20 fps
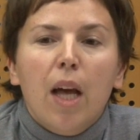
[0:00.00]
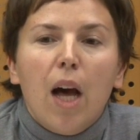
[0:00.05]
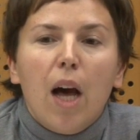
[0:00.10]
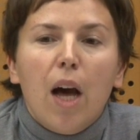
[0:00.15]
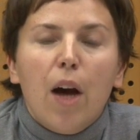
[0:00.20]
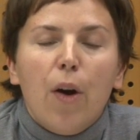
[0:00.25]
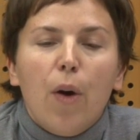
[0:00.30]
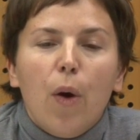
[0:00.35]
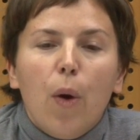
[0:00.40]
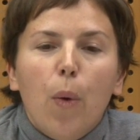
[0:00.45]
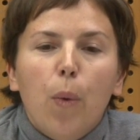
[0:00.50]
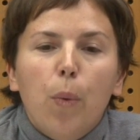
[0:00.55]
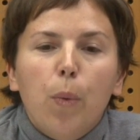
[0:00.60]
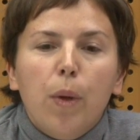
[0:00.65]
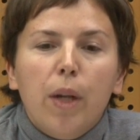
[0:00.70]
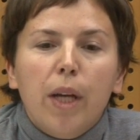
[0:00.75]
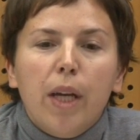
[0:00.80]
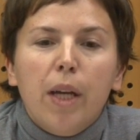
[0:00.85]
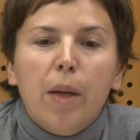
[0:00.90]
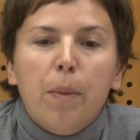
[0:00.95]
are
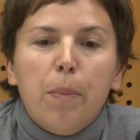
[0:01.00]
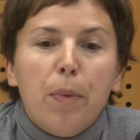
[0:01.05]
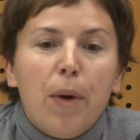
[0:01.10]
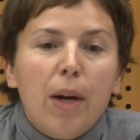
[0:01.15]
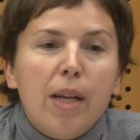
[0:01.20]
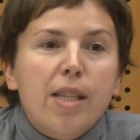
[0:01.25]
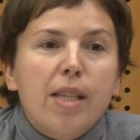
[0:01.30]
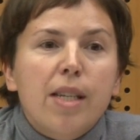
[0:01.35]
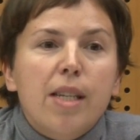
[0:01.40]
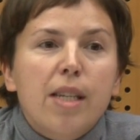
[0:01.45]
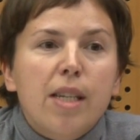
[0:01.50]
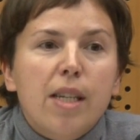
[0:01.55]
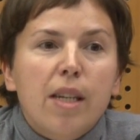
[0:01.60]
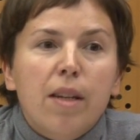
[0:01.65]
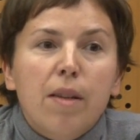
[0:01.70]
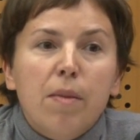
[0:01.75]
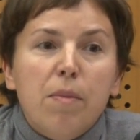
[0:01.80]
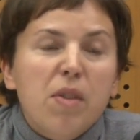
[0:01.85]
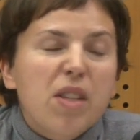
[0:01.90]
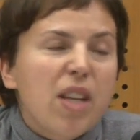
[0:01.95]
only present
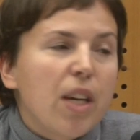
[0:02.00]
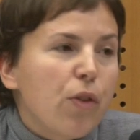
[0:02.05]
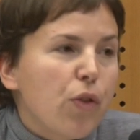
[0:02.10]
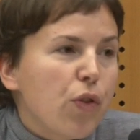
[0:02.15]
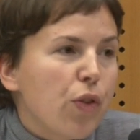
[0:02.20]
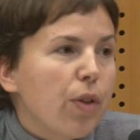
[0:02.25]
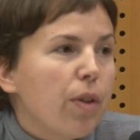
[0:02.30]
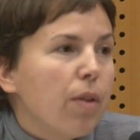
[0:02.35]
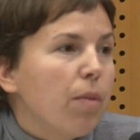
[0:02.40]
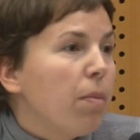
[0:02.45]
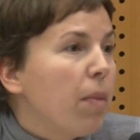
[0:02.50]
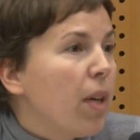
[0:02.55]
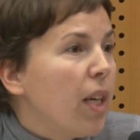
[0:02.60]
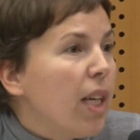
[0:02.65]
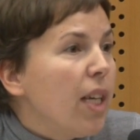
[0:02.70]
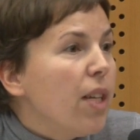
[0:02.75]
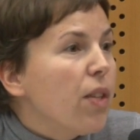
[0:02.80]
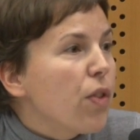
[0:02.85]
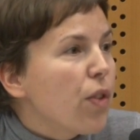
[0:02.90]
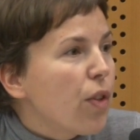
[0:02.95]
in Central and
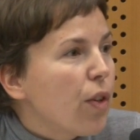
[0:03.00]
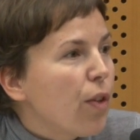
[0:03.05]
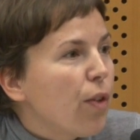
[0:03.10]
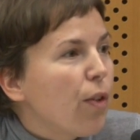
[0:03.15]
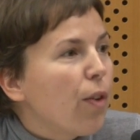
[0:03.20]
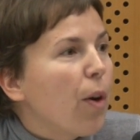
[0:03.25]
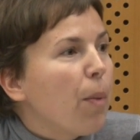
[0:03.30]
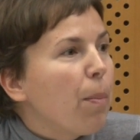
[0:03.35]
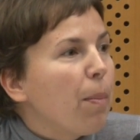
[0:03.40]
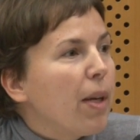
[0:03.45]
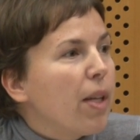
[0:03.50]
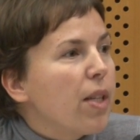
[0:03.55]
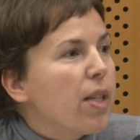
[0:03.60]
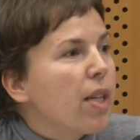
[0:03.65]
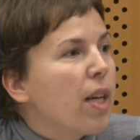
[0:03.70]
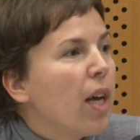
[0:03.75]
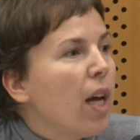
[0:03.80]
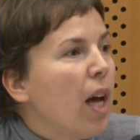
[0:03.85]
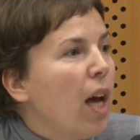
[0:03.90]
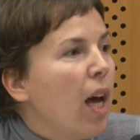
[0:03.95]
Eastern Europe,
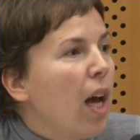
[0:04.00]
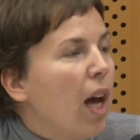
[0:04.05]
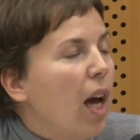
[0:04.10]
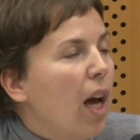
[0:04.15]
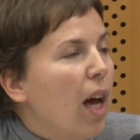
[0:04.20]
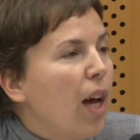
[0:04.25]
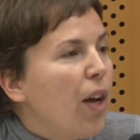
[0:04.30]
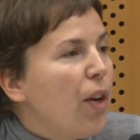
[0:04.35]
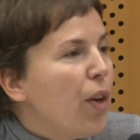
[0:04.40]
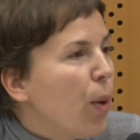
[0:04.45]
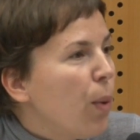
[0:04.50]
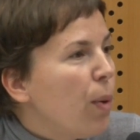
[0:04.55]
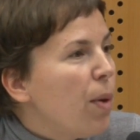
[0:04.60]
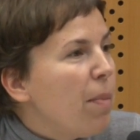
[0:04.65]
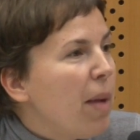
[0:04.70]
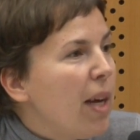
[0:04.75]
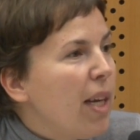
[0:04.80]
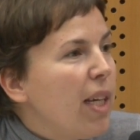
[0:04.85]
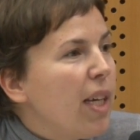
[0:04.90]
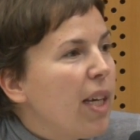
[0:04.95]
but No, in
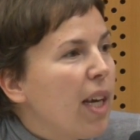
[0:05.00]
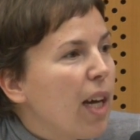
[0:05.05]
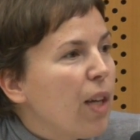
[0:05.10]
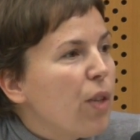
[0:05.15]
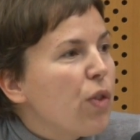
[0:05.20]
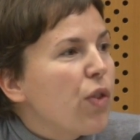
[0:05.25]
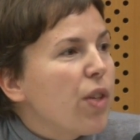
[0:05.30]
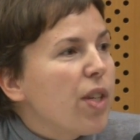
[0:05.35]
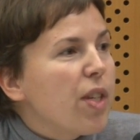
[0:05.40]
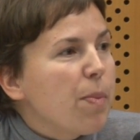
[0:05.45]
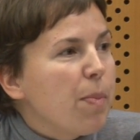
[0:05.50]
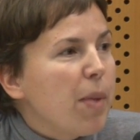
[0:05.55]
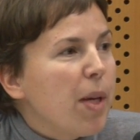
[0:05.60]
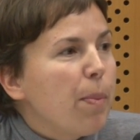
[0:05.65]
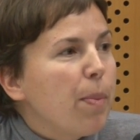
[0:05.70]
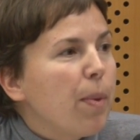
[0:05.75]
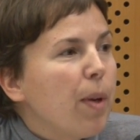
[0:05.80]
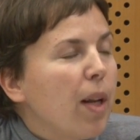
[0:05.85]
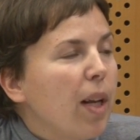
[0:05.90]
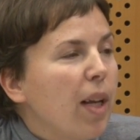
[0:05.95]
many countries,
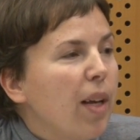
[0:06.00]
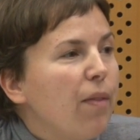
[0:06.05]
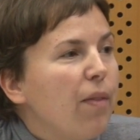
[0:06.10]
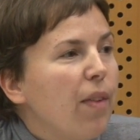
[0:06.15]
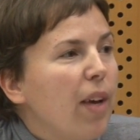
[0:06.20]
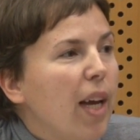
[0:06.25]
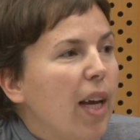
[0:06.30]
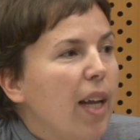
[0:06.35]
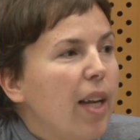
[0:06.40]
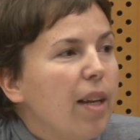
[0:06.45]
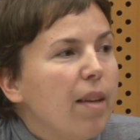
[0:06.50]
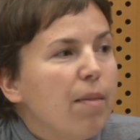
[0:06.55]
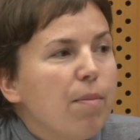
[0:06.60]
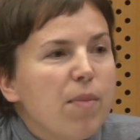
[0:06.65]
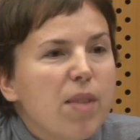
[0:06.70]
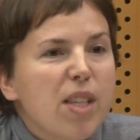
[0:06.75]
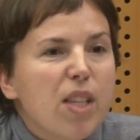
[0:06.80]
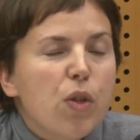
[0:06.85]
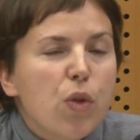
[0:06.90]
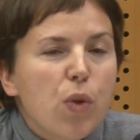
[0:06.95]
people live in
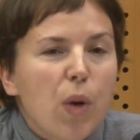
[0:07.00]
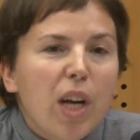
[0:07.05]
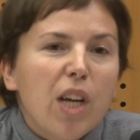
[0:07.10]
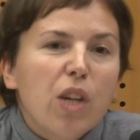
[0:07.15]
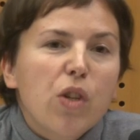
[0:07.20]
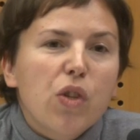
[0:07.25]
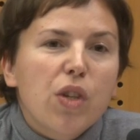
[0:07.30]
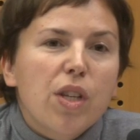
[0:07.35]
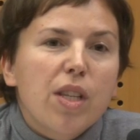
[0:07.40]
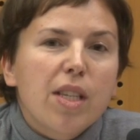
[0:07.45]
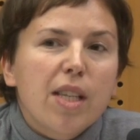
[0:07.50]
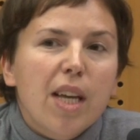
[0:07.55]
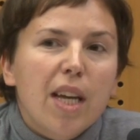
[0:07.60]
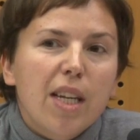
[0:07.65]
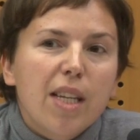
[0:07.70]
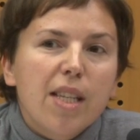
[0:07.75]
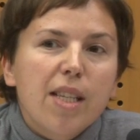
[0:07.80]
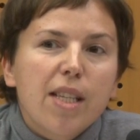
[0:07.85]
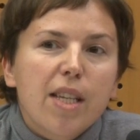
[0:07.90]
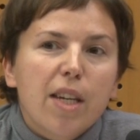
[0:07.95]
situations
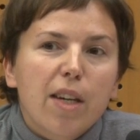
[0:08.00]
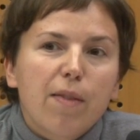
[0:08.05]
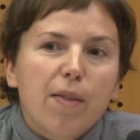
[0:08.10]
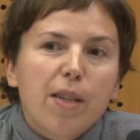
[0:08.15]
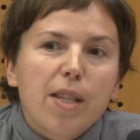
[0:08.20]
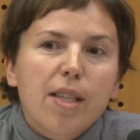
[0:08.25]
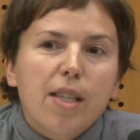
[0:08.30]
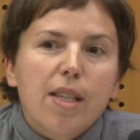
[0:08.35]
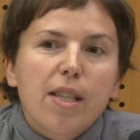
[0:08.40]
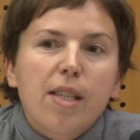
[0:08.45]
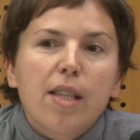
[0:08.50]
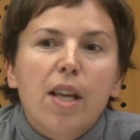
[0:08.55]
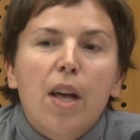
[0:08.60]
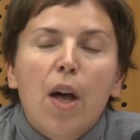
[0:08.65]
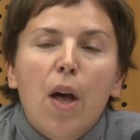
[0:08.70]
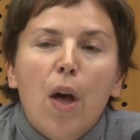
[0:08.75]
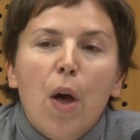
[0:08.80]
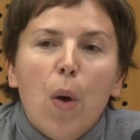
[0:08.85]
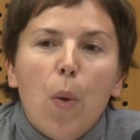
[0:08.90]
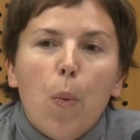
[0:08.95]
and in services
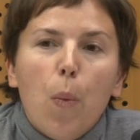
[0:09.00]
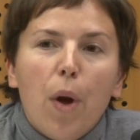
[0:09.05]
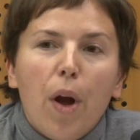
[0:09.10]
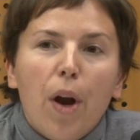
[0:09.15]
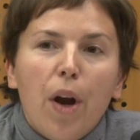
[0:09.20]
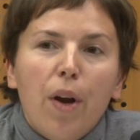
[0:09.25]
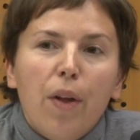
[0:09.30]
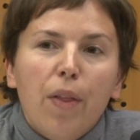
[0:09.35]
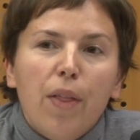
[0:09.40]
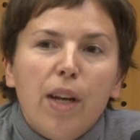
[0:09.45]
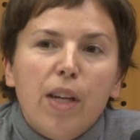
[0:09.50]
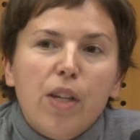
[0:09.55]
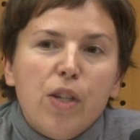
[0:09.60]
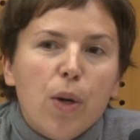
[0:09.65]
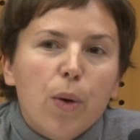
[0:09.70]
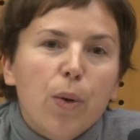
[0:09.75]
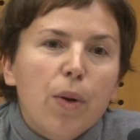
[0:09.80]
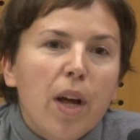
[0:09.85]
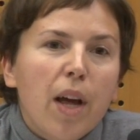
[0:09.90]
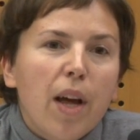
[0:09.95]
where they
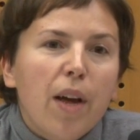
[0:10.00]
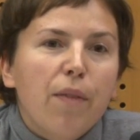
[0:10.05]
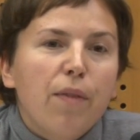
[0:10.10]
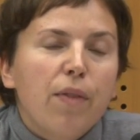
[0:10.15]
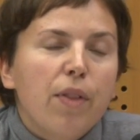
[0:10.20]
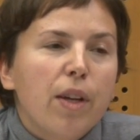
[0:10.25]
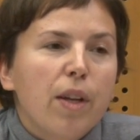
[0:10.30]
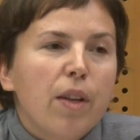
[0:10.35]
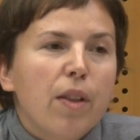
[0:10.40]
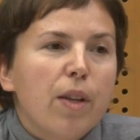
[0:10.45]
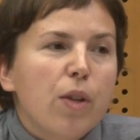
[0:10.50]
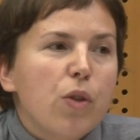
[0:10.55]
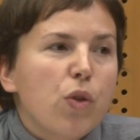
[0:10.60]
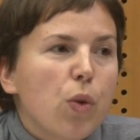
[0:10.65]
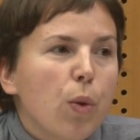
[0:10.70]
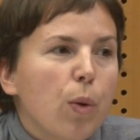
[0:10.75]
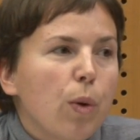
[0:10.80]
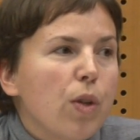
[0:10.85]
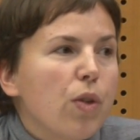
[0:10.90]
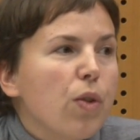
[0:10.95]
don't have the
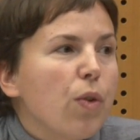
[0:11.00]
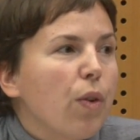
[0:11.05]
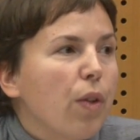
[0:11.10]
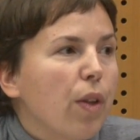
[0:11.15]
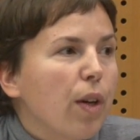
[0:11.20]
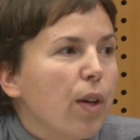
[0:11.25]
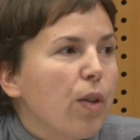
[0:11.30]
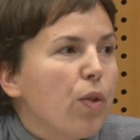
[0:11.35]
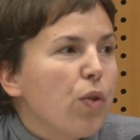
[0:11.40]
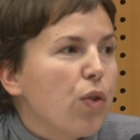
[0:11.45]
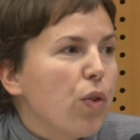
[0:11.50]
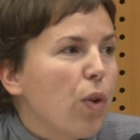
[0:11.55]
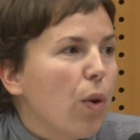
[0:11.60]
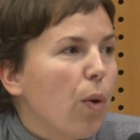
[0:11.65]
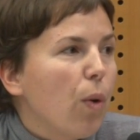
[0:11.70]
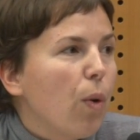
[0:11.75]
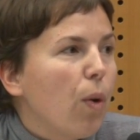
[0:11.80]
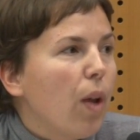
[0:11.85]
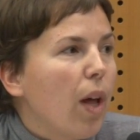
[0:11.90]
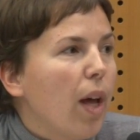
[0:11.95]
choice or the
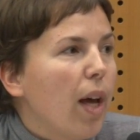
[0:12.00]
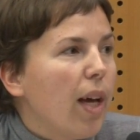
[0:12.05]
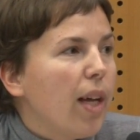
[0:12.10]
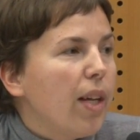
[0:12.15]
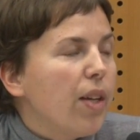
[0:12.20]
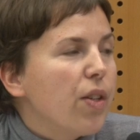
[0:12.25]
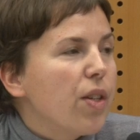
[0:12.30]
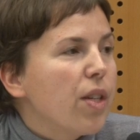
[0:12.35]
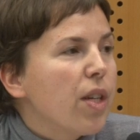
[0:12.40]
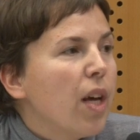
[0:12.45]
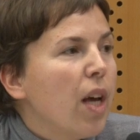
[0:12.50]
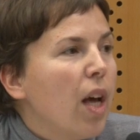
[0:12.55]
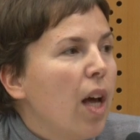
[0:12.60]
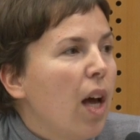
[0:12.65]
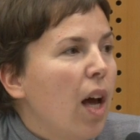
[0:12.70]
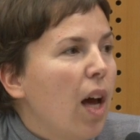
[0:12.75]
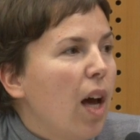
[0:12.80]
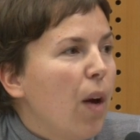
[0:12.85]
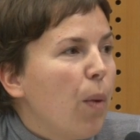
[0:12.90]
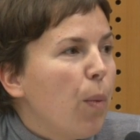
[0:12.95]
control, and
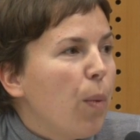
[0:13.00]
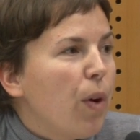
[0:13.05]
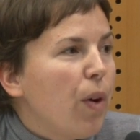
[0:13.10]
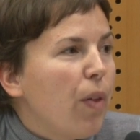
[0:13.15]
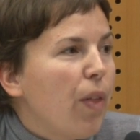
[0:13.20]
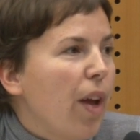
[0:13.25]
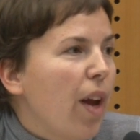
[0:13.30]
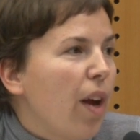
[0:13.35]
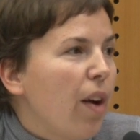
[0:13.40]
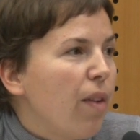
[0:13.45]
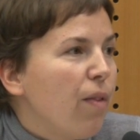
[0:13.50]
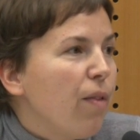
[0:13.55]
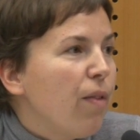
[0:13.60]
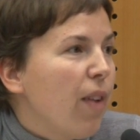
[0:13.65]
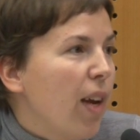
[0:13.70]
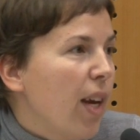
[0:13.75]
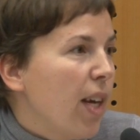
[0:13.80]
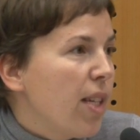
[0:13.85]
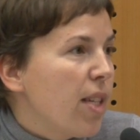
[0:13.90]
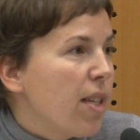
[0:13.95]
where they are, in
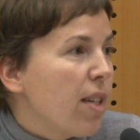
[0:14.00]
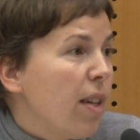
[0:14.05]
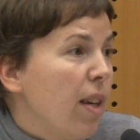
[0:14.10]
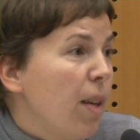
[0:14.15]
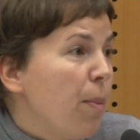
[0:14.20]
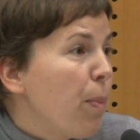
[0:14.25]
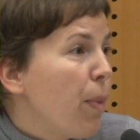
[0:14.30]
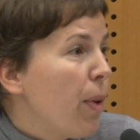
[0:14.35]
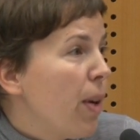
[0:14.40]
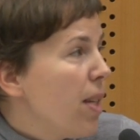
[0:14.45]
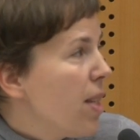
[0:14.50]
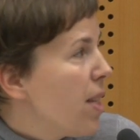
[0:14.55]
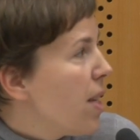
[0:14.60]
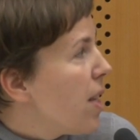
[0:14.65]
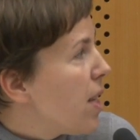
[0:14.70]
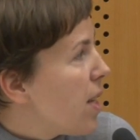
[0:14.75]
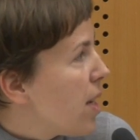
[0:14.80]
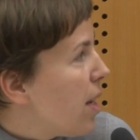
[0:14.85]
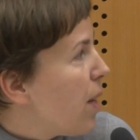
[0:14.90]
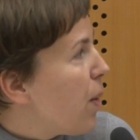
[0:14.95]
fact,
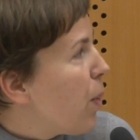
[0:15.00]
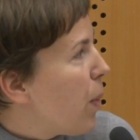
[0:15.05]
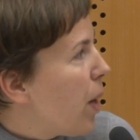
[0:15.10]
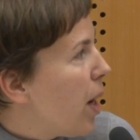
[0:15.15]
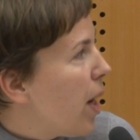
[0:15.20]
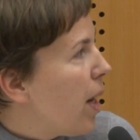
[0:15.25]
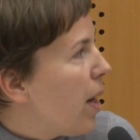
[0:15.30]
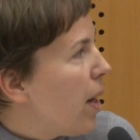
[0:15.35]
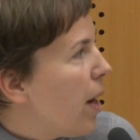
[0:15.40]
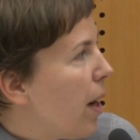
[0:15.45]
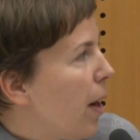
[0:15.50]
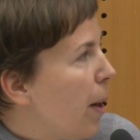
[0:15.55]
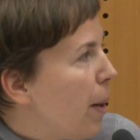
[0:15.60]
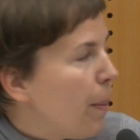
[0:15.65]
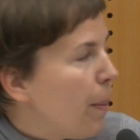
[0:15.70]
imprisoned in a way.